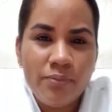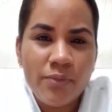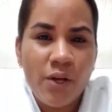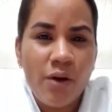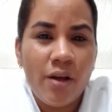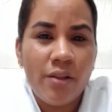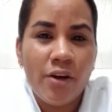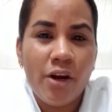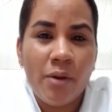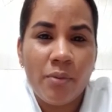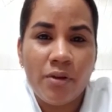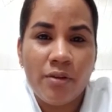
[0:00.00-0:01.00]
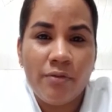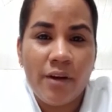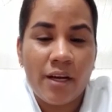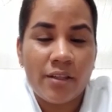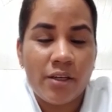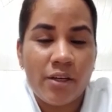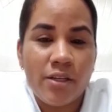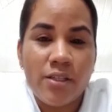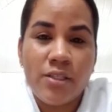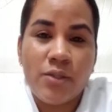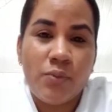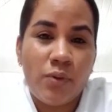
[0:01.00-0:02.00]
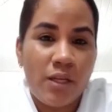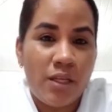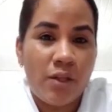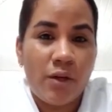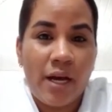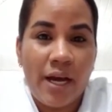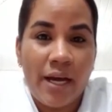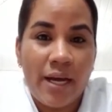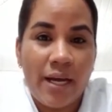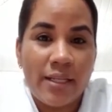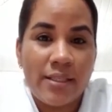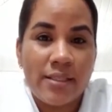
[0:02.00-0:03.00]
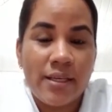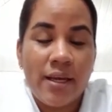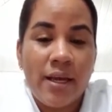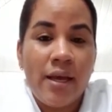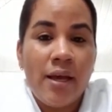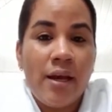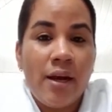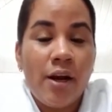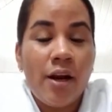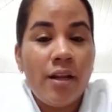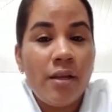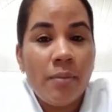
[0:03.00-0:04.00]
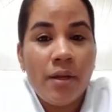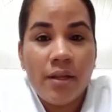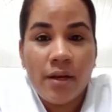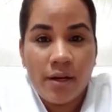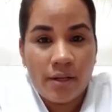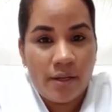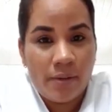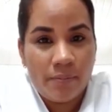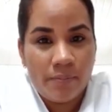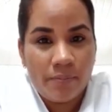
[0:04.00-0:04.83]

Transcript: Now, under hormonal factors, we look at early menarche.